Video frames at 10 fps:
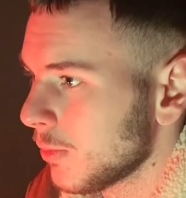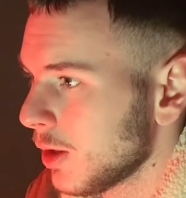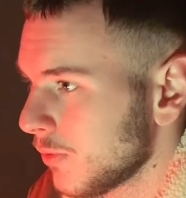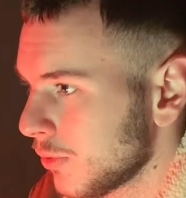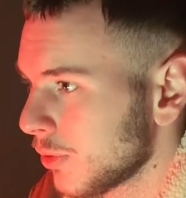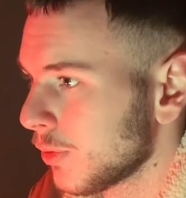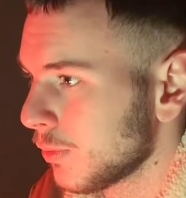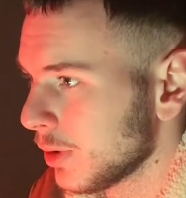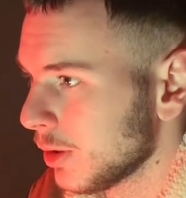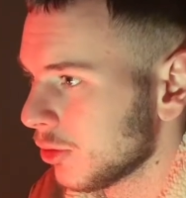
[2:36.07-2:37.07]
for a
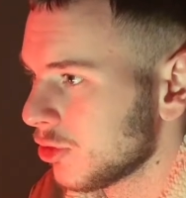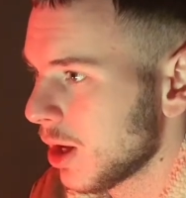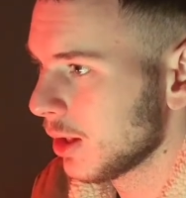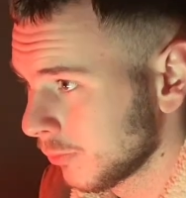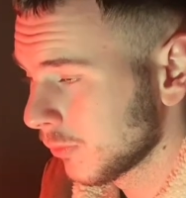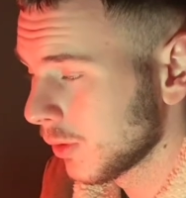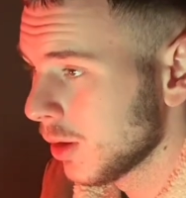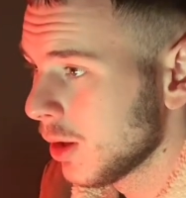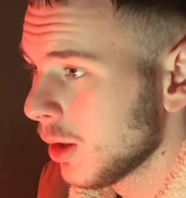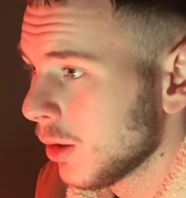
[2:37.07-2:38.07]
real challenge.
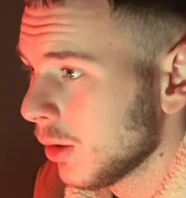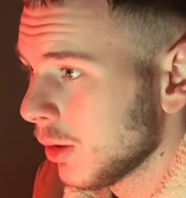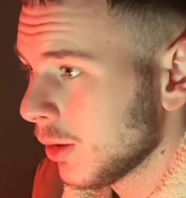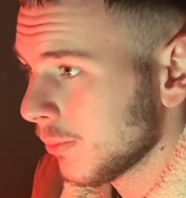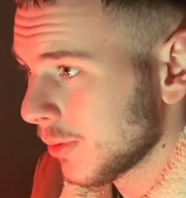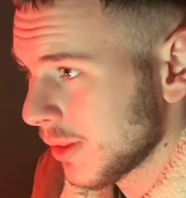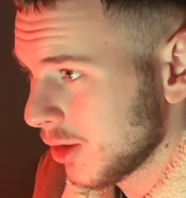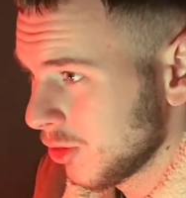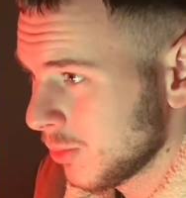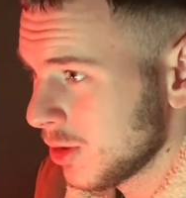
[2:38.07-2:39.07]
But
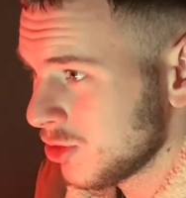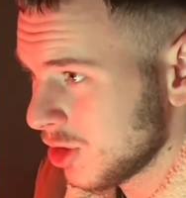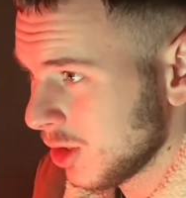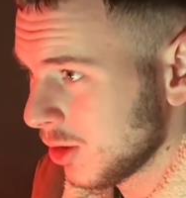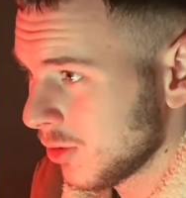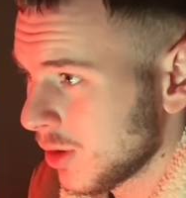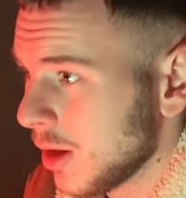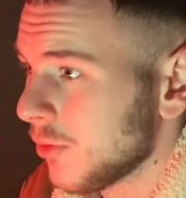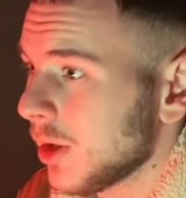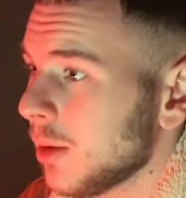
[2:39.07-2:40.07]
thanks to my genius, I
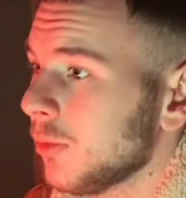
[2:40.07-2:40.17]
was able